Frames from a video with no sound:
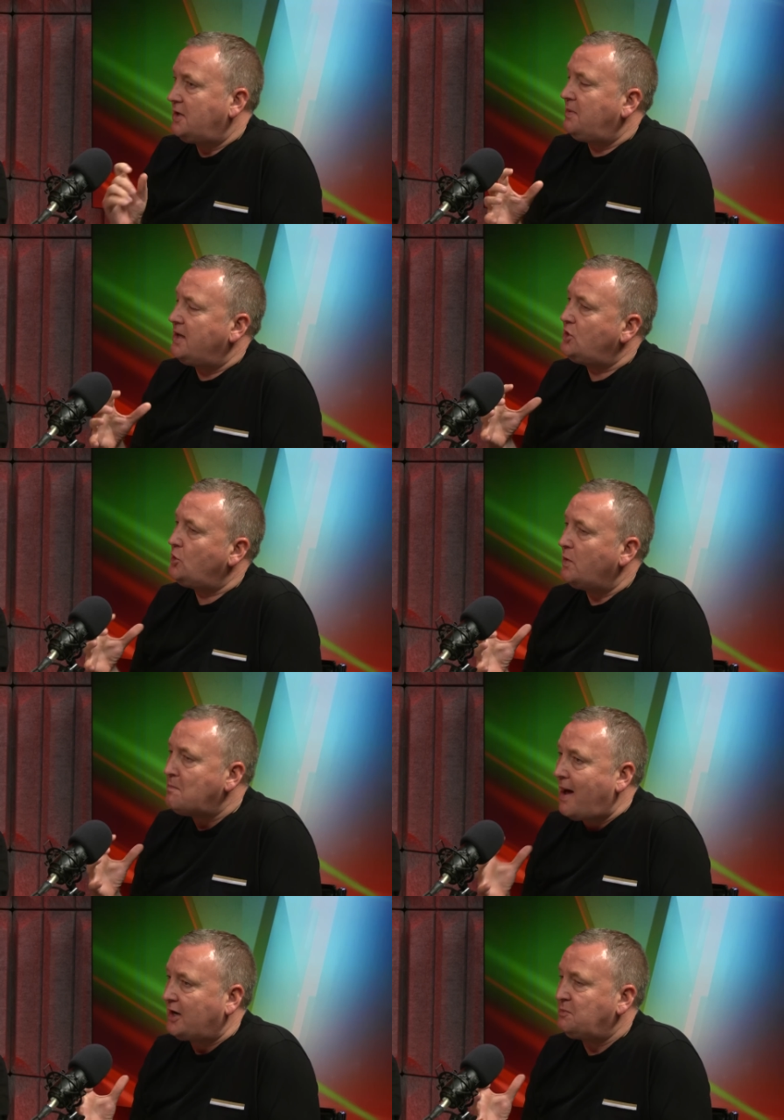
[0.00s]
an issue with
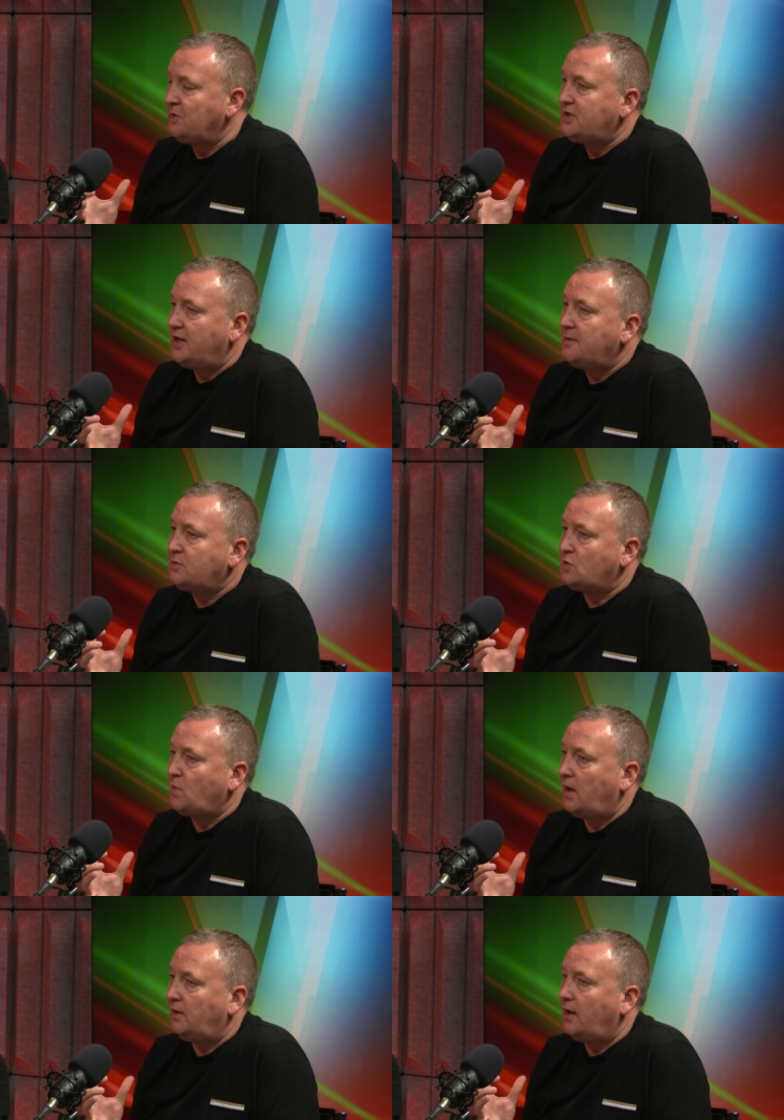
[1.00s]
management teams as
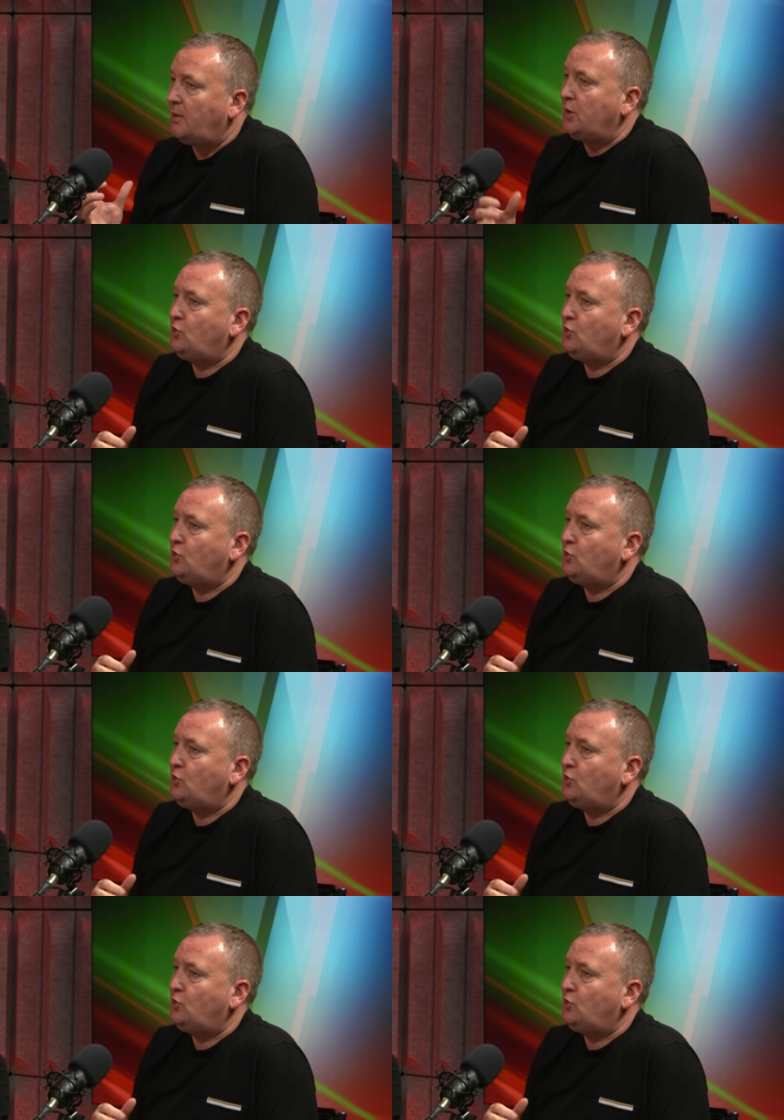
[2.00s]
well now. He